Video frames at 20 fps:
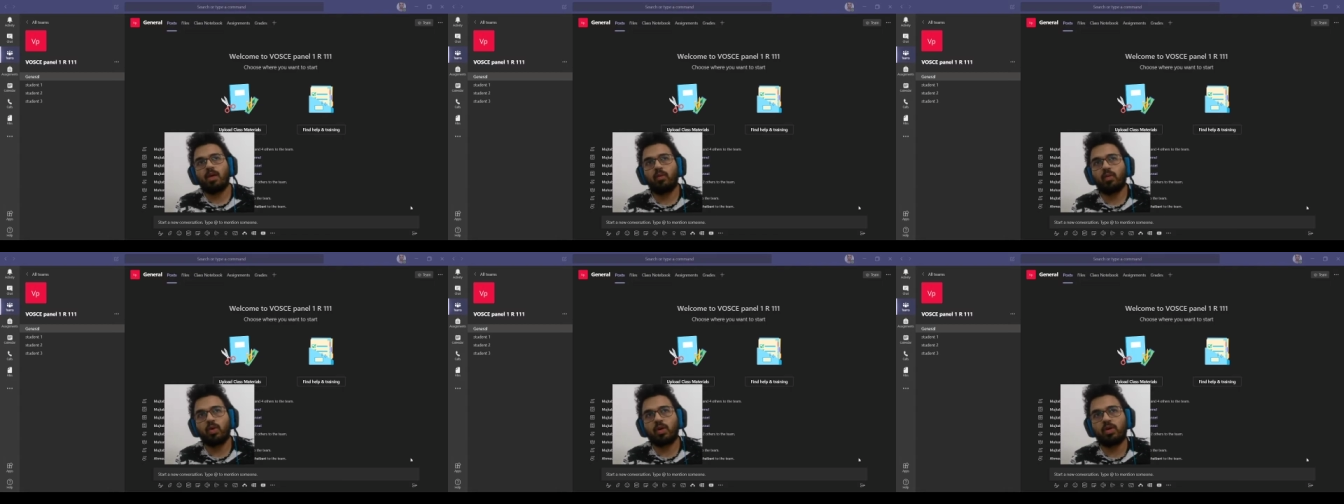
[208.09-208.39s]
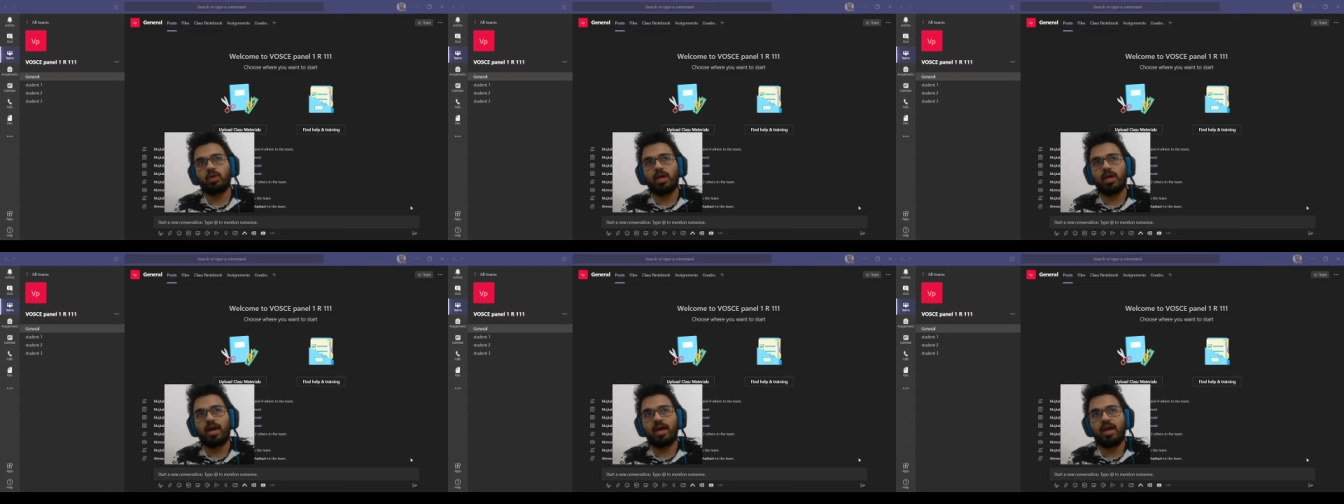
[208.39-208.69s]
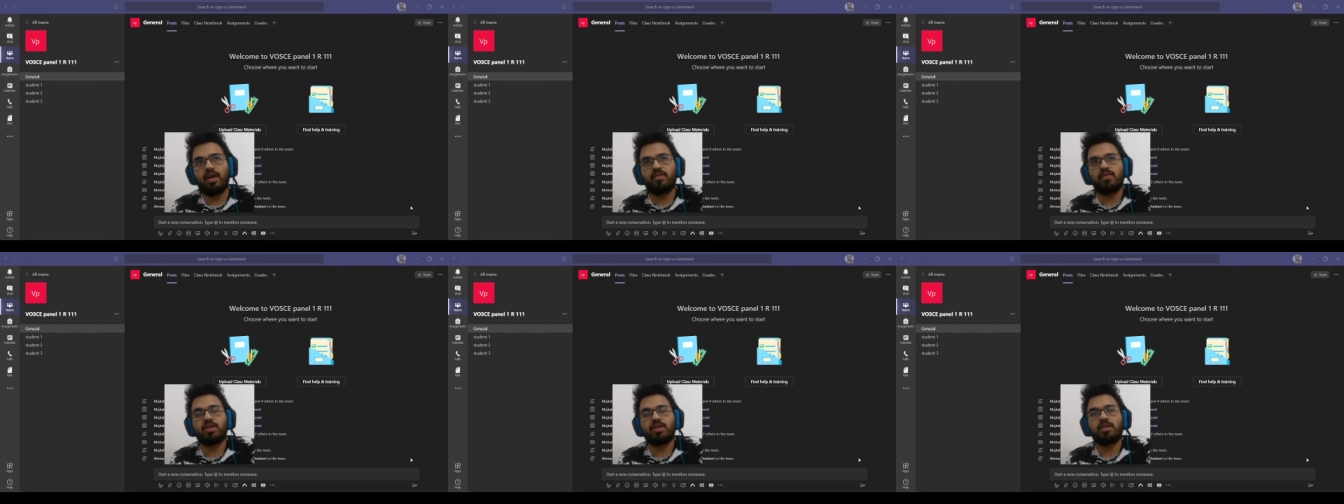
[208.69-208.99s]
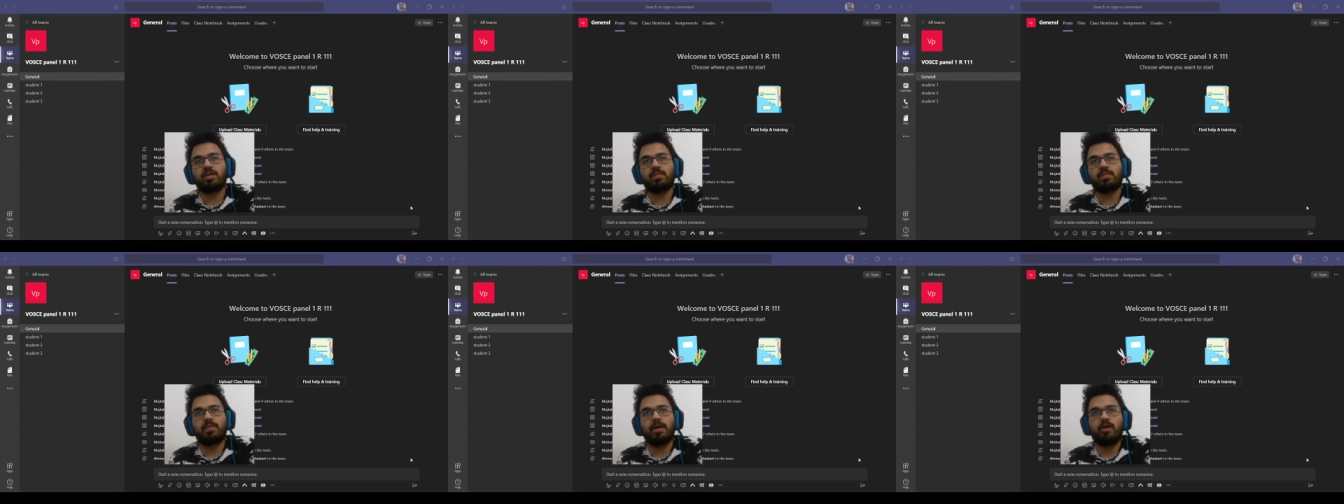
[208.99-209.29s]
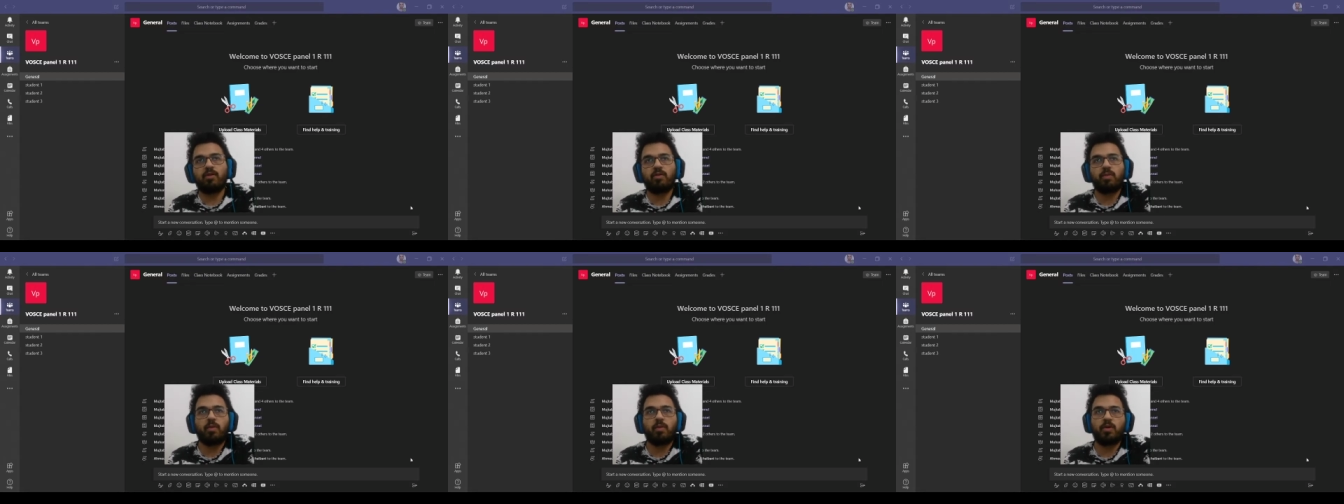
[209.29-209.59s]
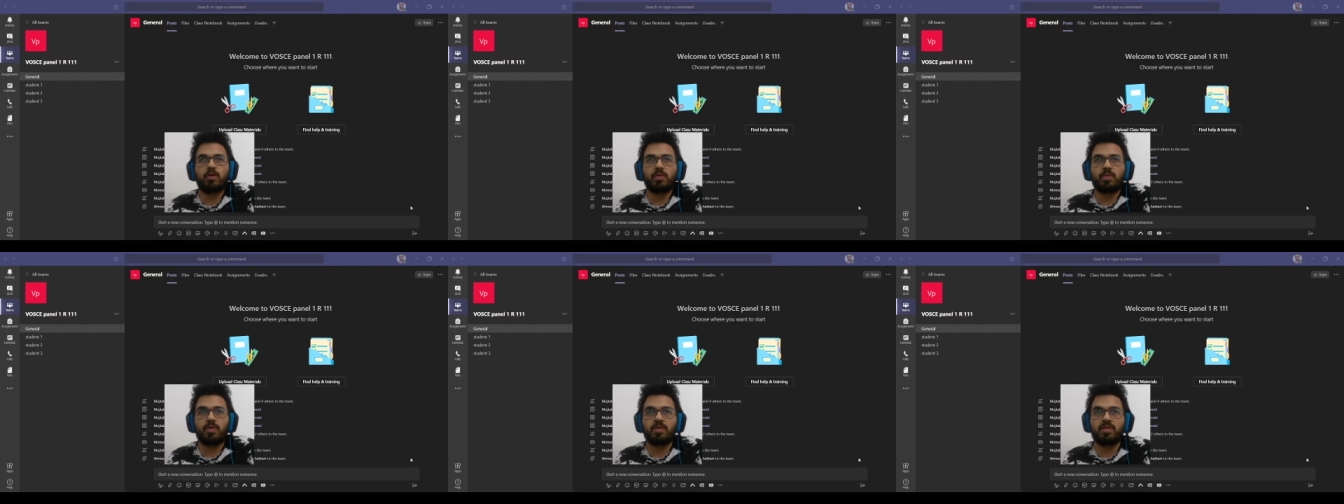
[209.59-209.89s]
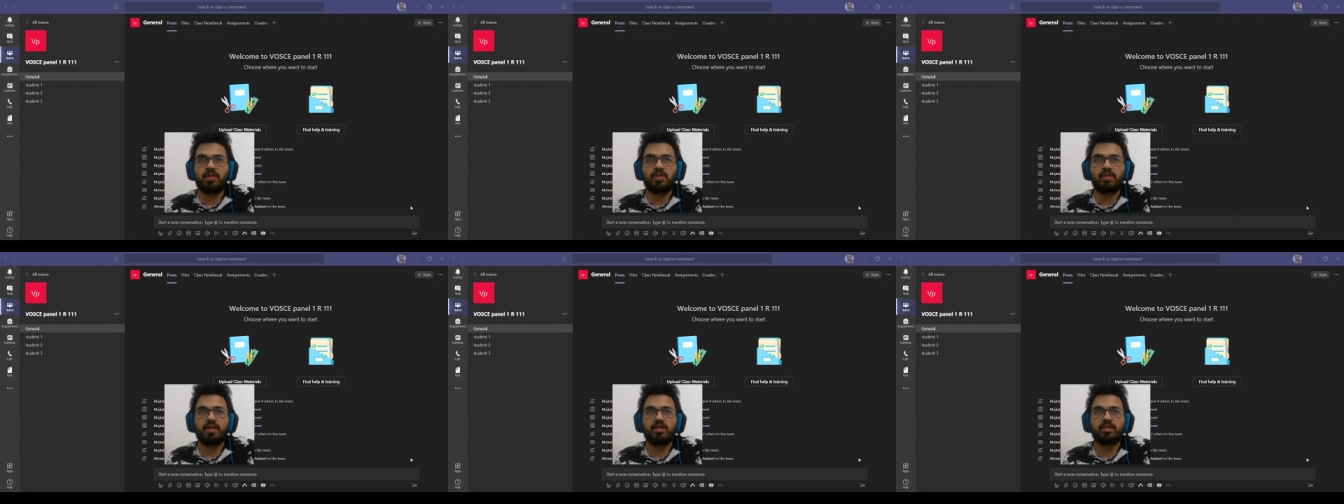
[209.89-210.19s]
we could have a PowerPoint
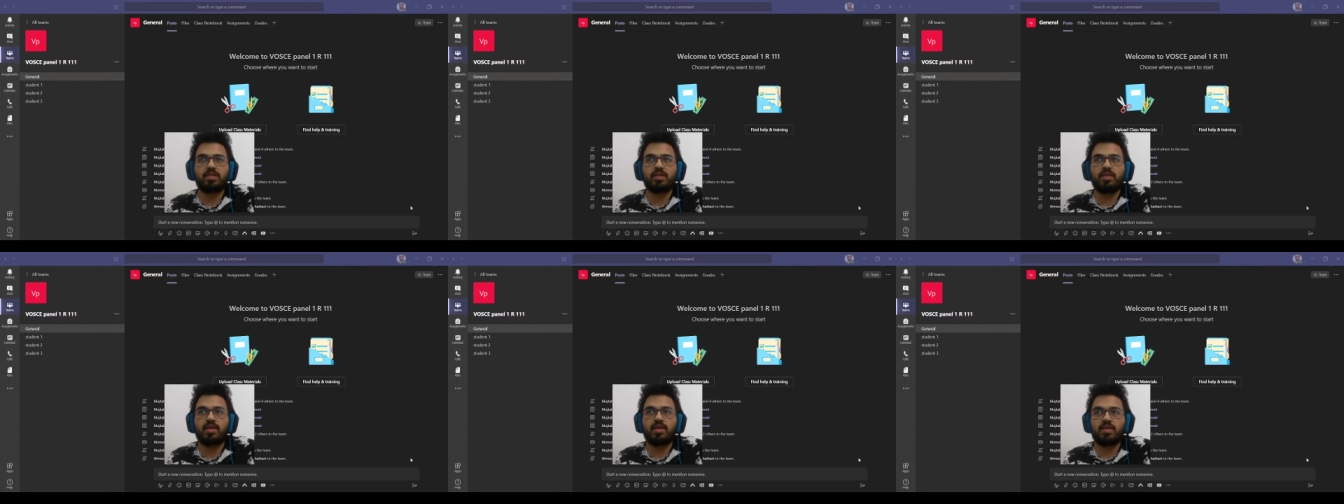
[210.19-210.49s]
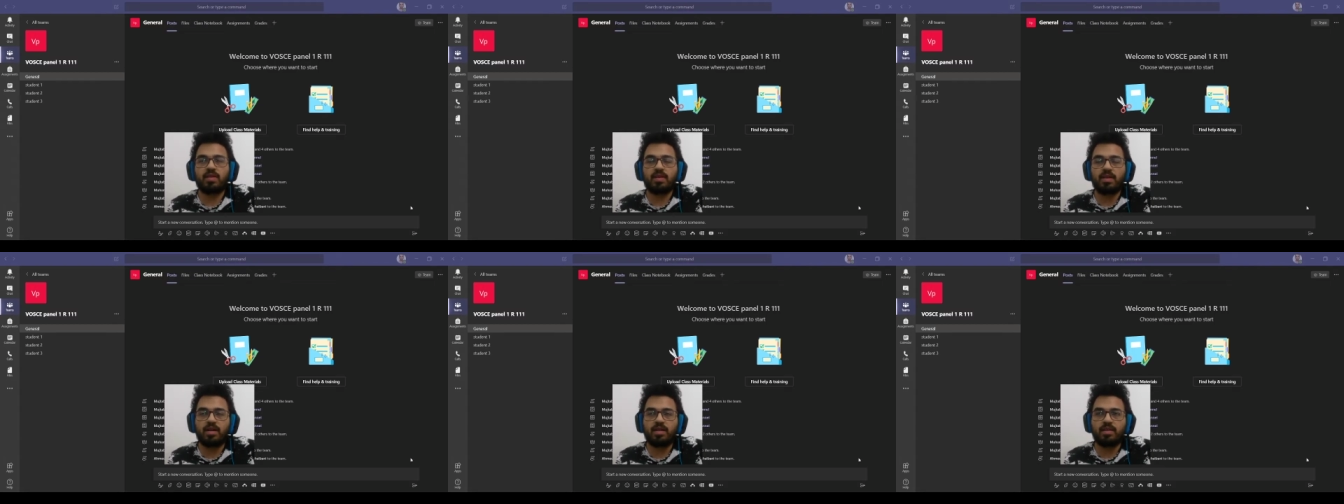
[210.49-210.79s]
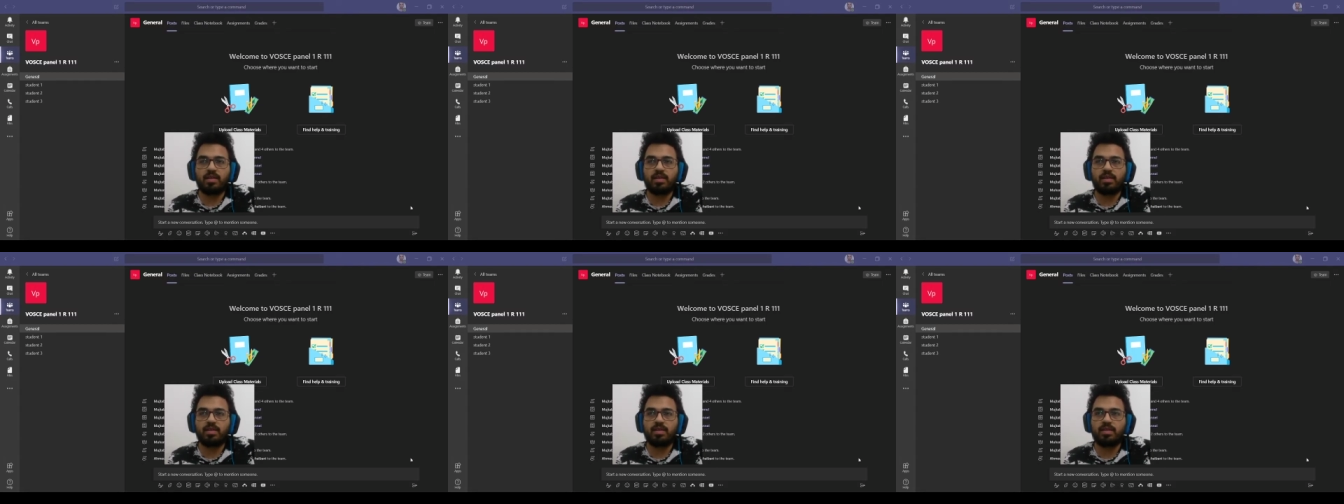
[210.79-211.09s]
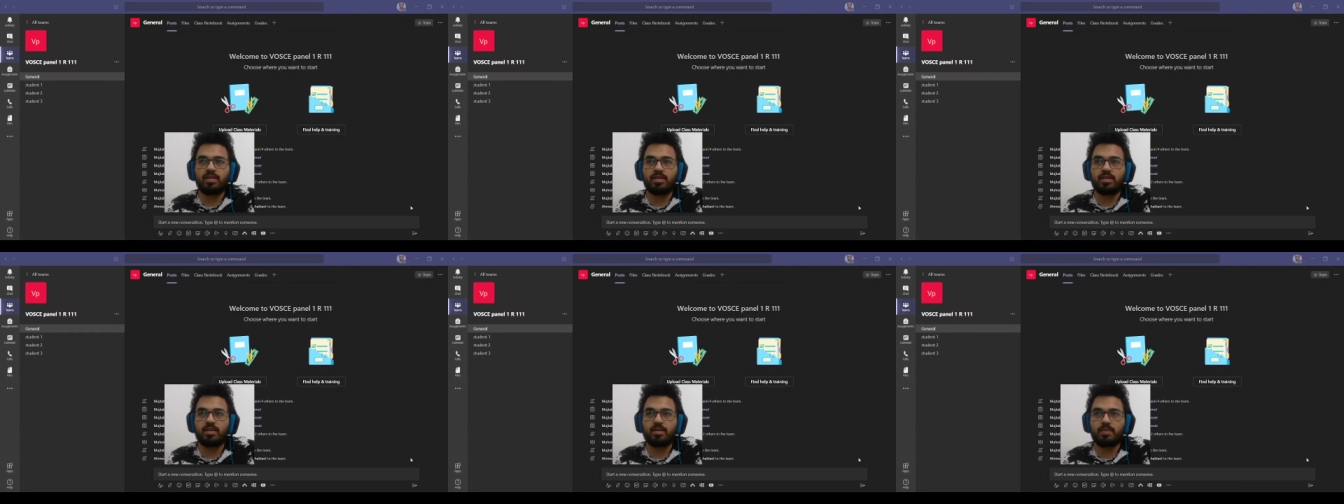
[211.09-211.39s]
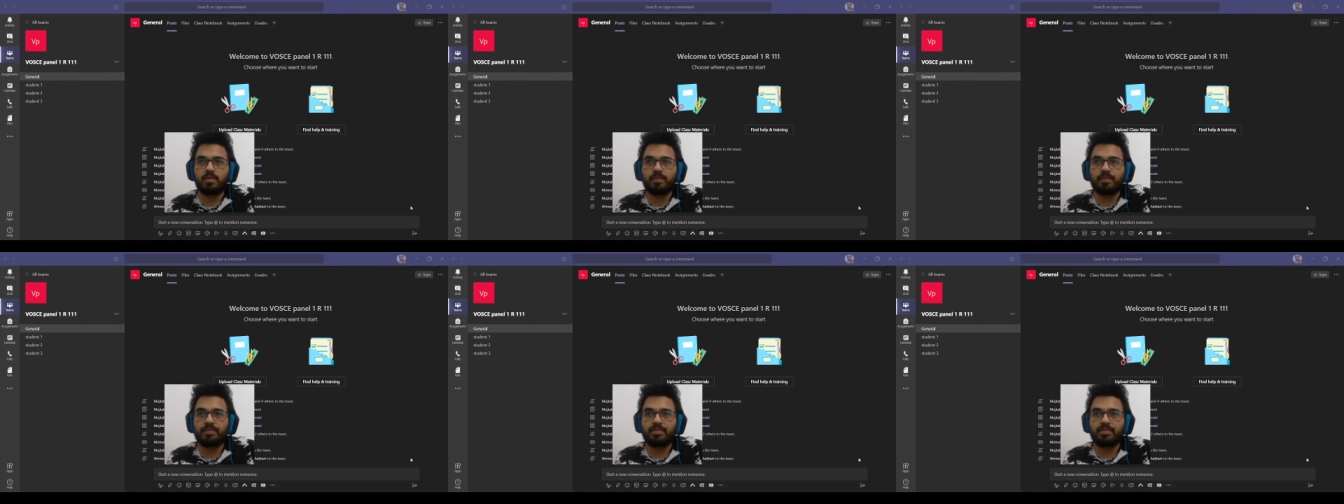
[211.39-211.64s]
presentation that's got the um,